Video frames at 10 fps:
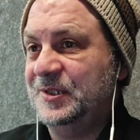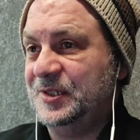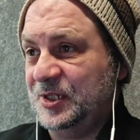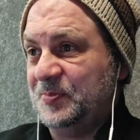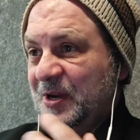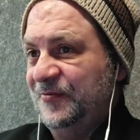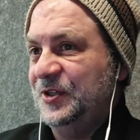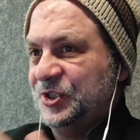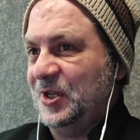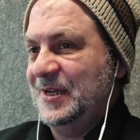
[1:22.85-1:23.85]
just by
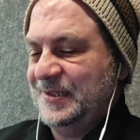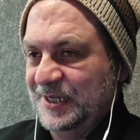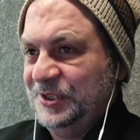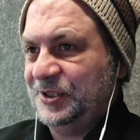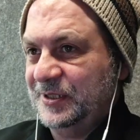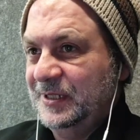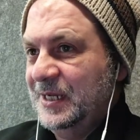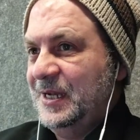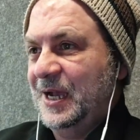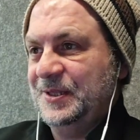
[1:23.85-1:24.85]
visualization
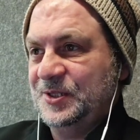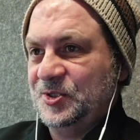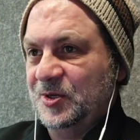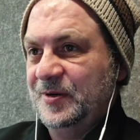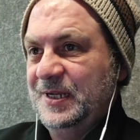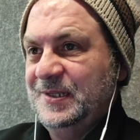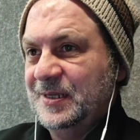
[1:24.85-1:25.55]
and the stories,